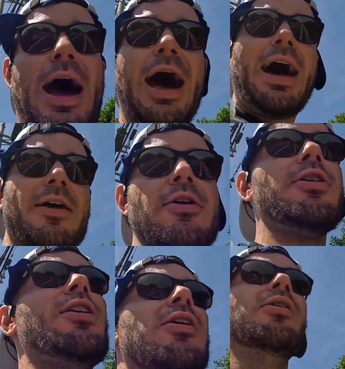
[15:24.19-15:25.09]

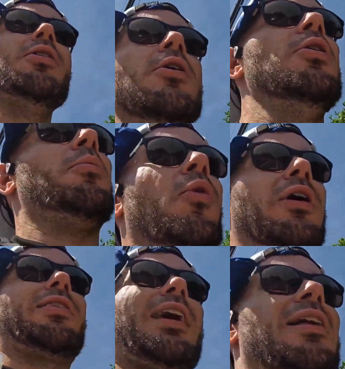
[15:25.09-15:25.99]
higher, more
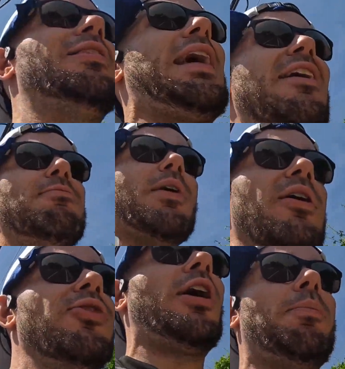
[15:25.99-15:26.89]
intense half
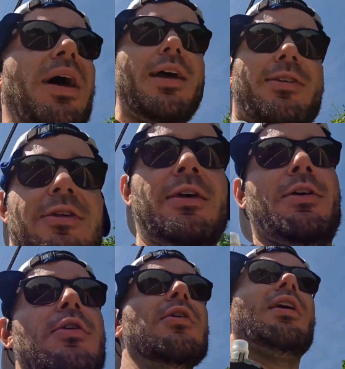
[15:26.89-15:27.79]
marathon pace
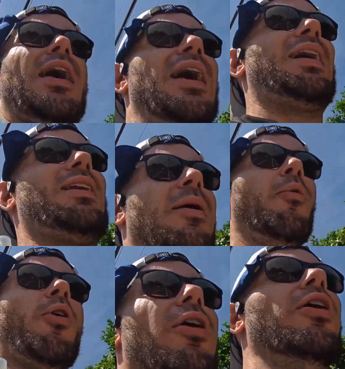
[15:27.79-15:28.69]
and a
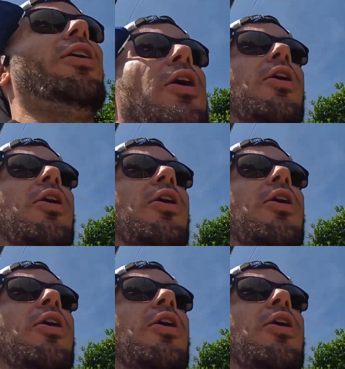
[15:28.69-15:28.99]
more